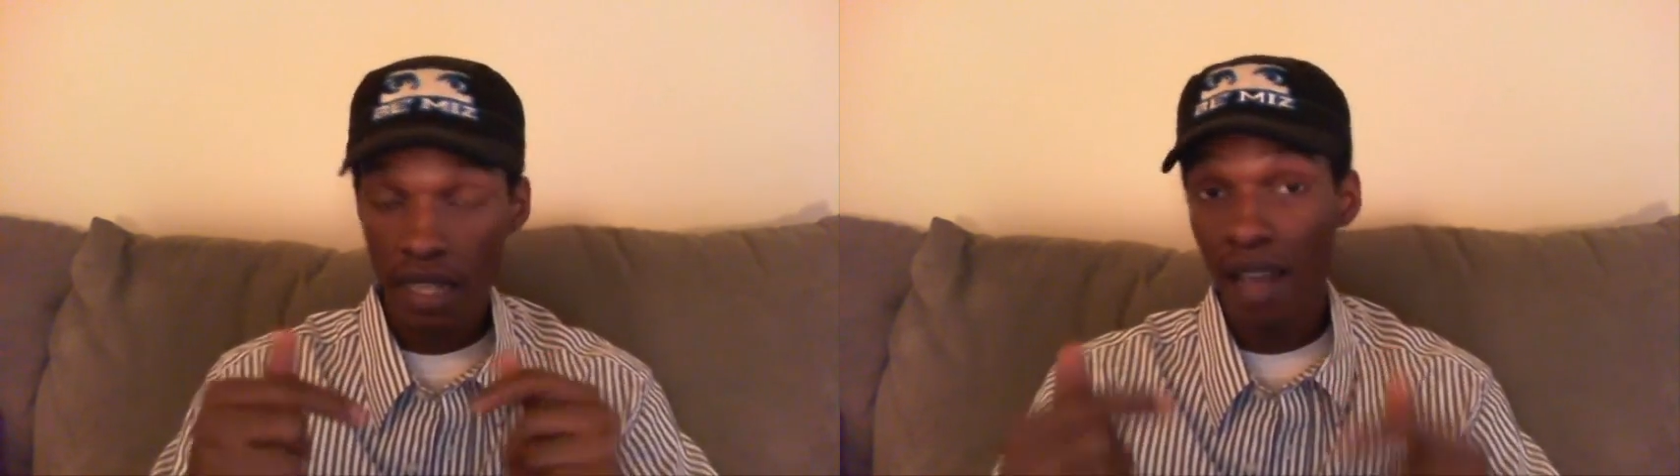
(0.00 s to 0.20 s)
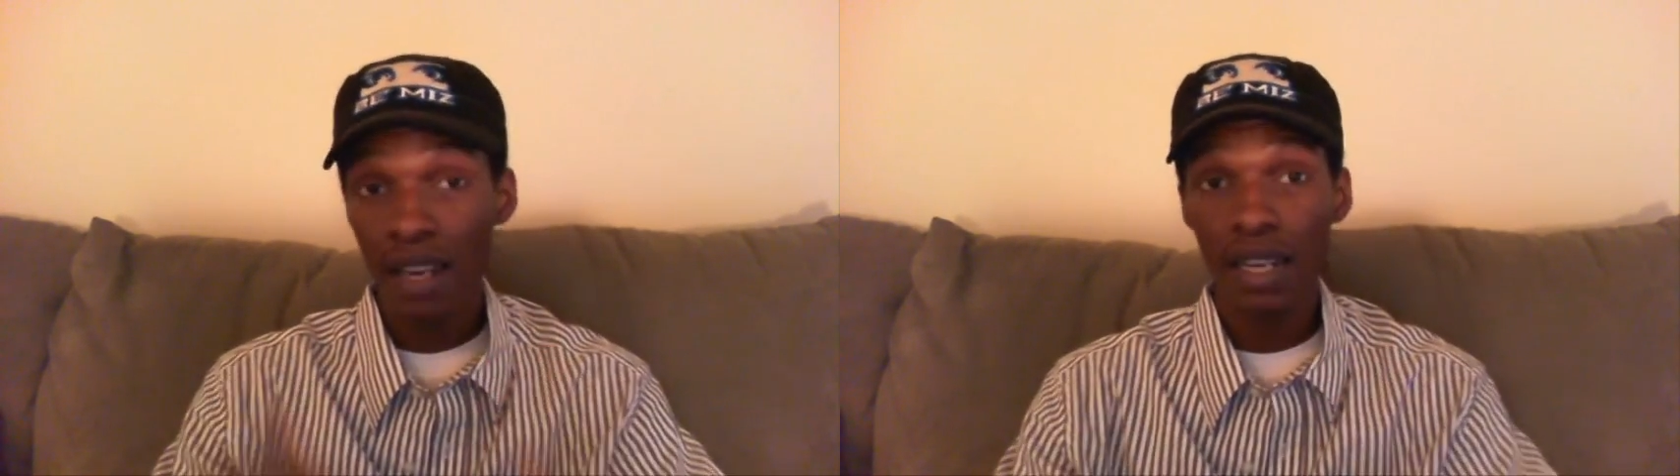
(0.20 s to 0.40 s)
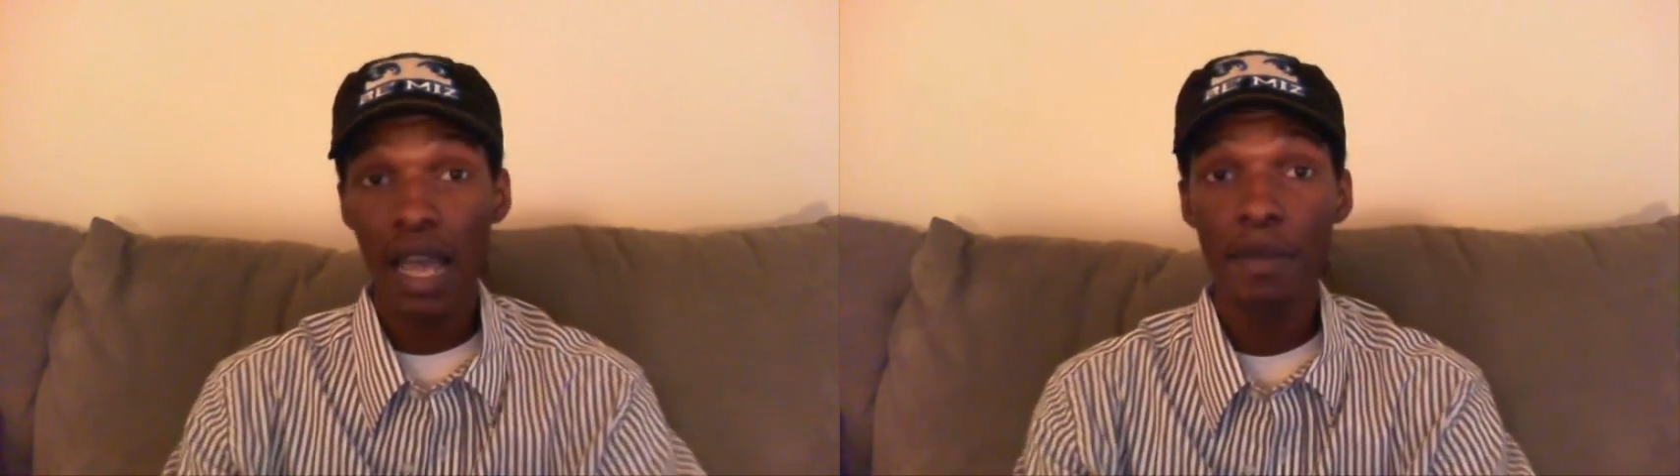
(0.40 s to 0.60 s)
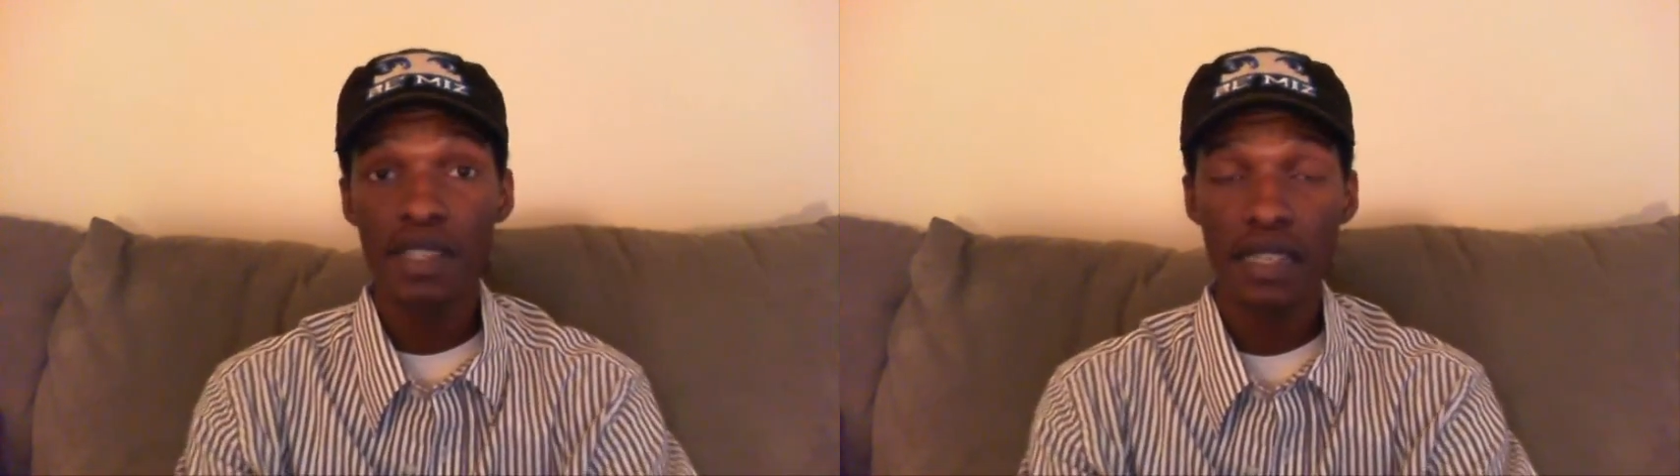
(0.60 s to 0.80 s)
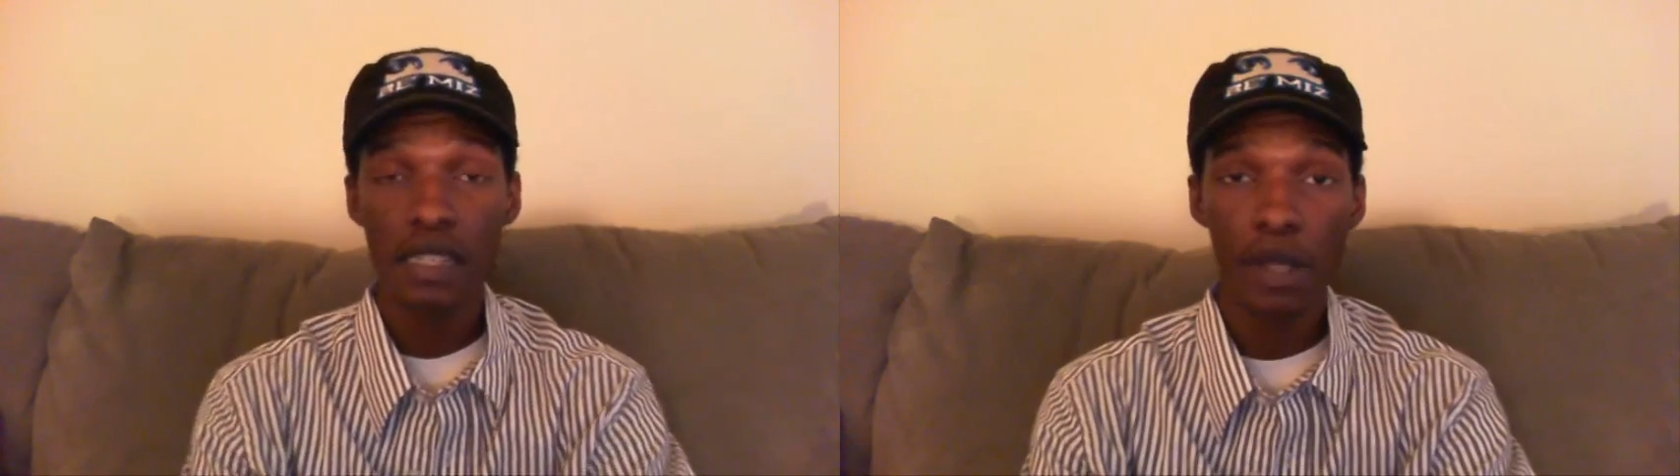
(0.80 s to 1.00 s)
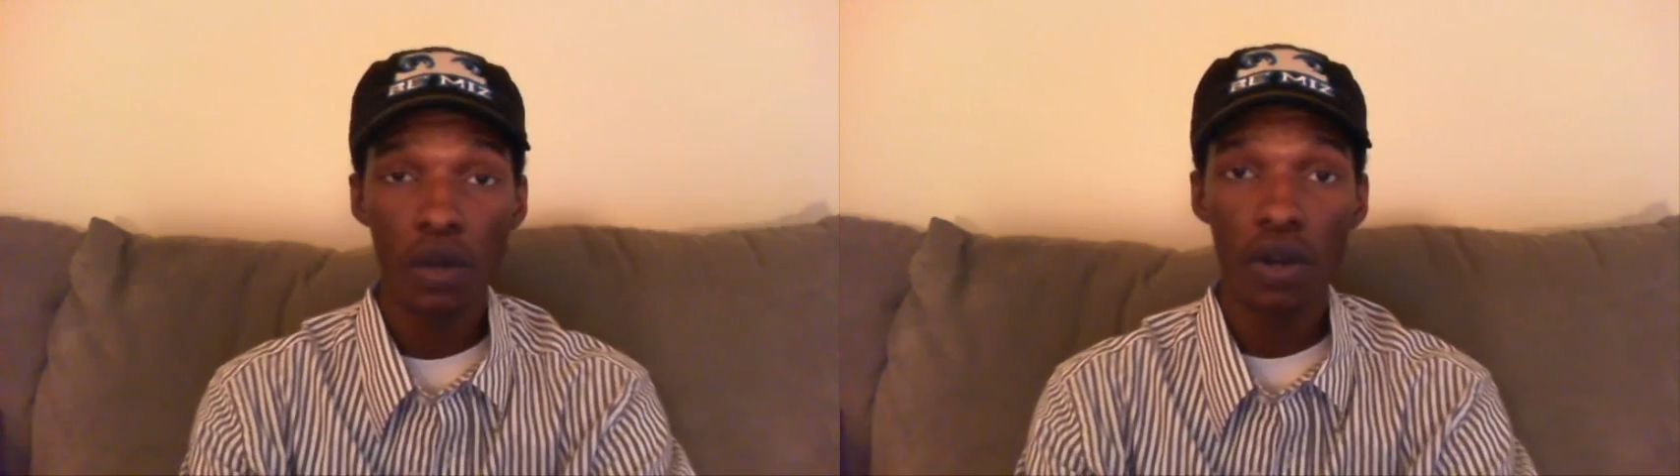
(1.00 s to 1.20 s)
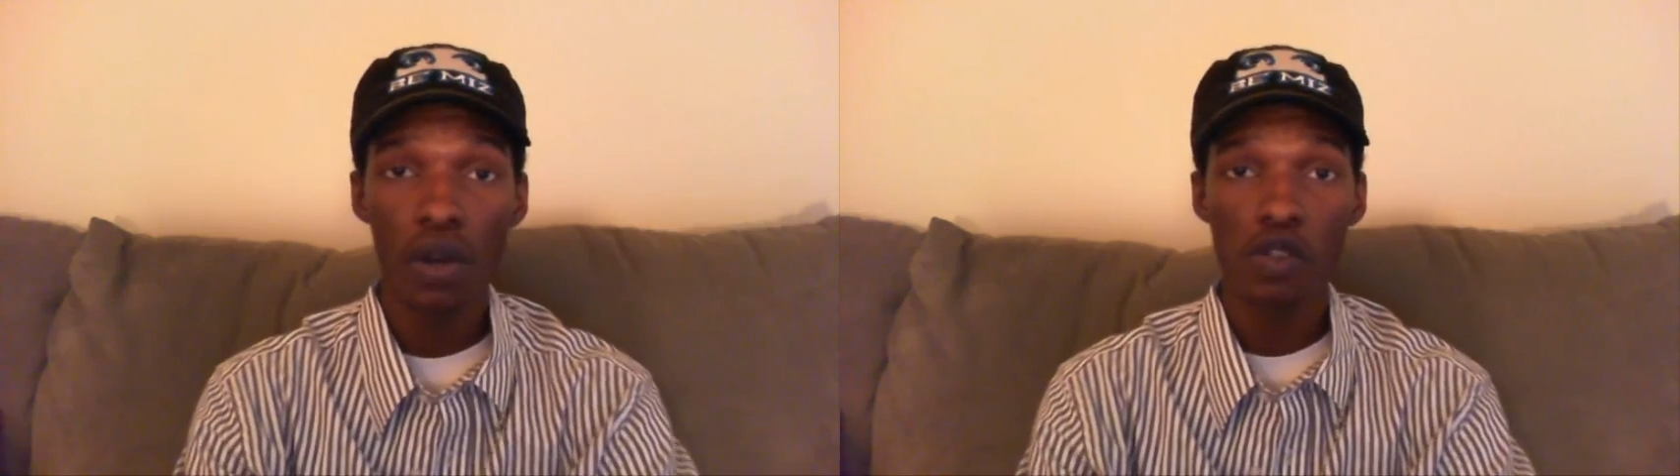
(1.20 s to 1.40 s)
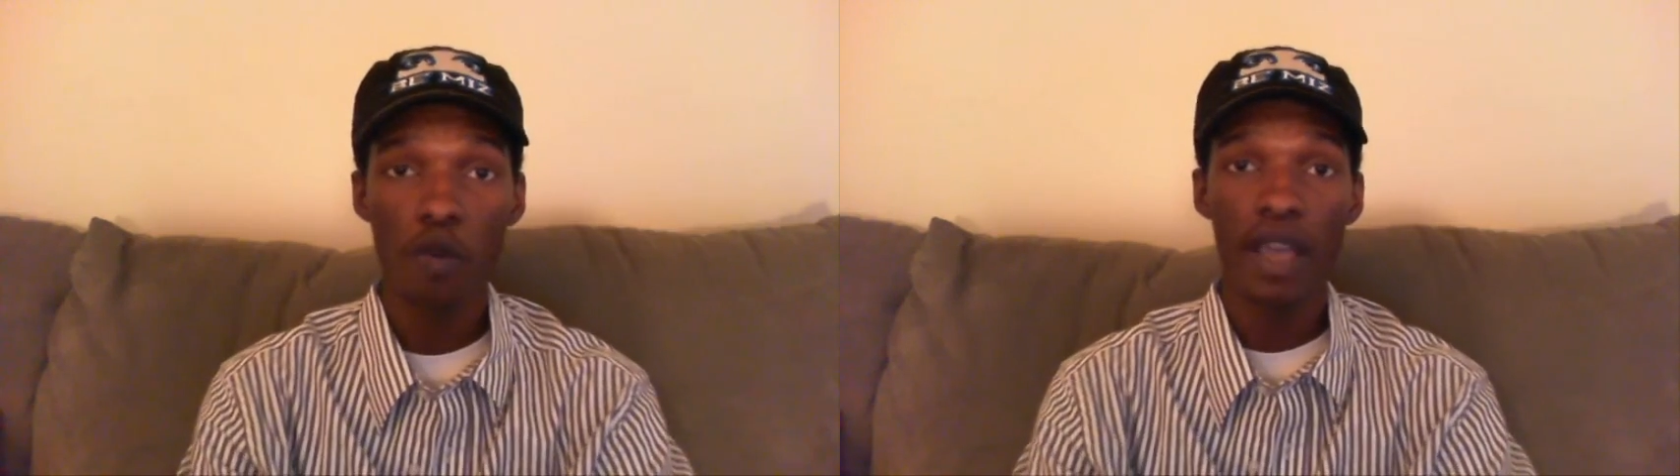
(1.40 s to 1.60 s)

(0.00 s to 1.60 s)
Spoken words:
down in the comment section below. And also